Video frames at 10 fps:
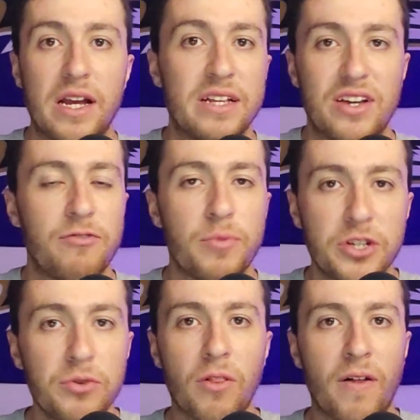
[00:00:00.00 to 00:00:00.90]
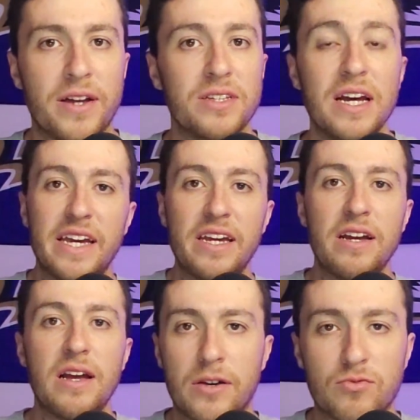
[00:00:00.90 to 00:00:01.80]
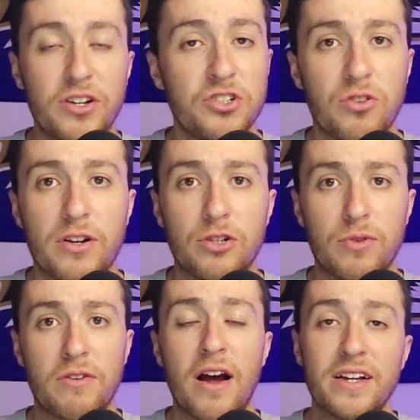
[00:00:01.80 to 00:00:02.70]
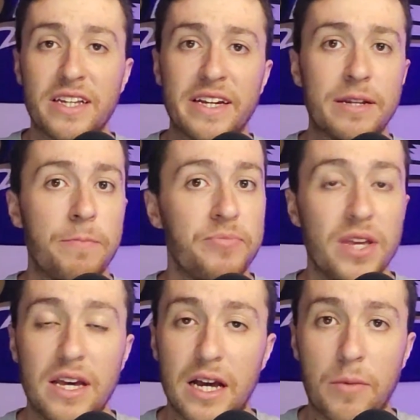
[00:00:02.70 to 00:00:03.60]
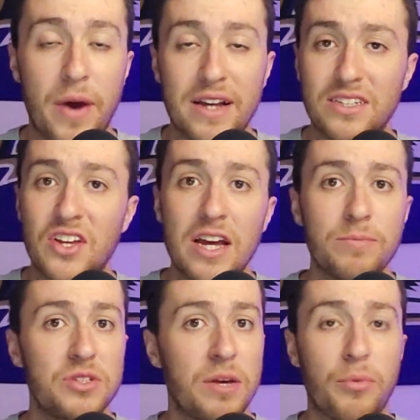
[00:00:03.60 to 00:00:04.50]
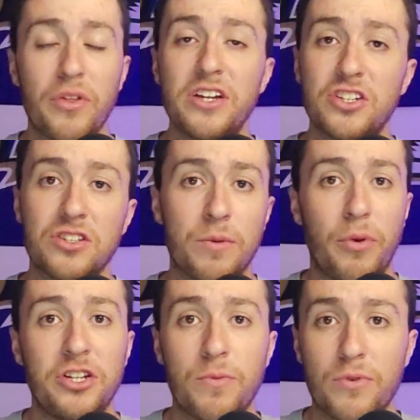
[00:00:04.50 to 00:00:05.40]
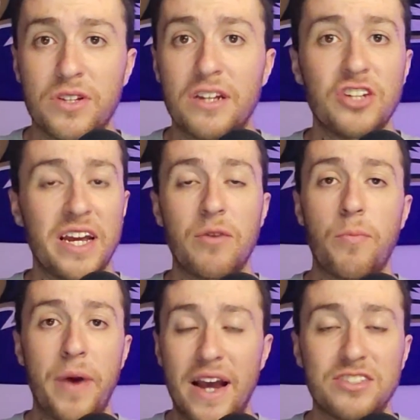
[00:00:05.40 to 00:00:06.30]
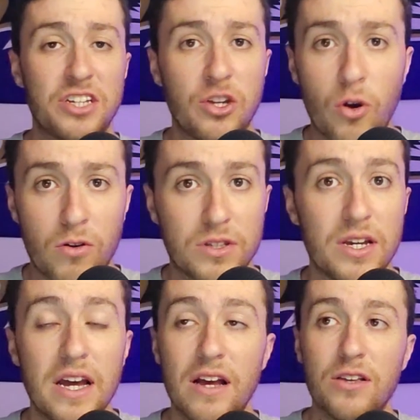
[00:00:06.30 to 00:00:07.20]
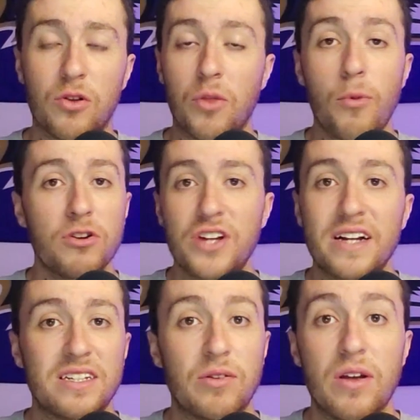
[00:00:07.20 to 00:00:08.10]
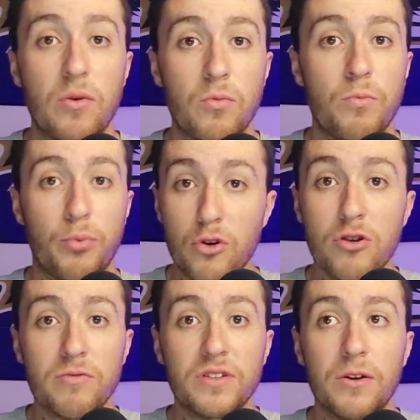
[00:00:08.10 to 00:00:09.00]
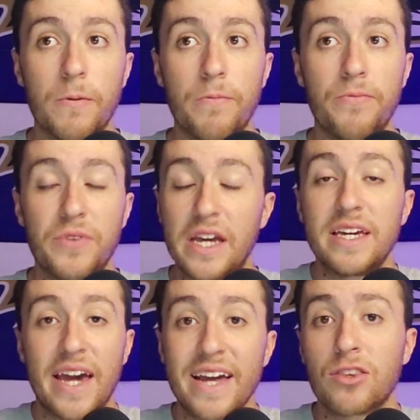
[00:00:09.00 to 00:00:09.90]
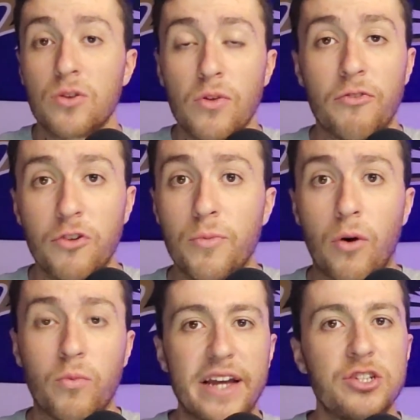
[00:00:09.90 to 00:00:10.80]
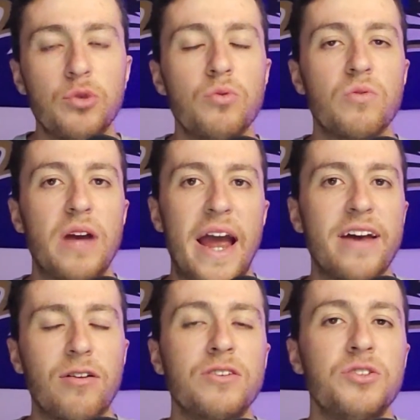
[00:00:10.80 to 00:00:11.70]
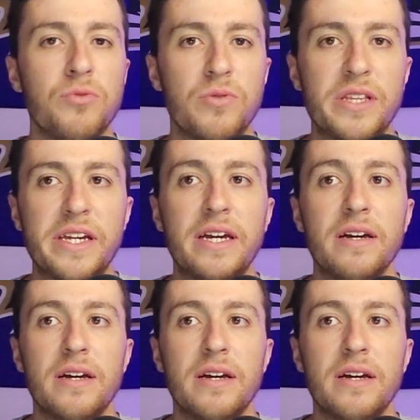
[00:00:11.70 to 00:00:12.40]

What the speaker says: it's ever been utilized. He registered at career highs in pass attempts, completions, completion percentage, and passing yards. So Lamar Jackson proved he can throw the football. And to add on to the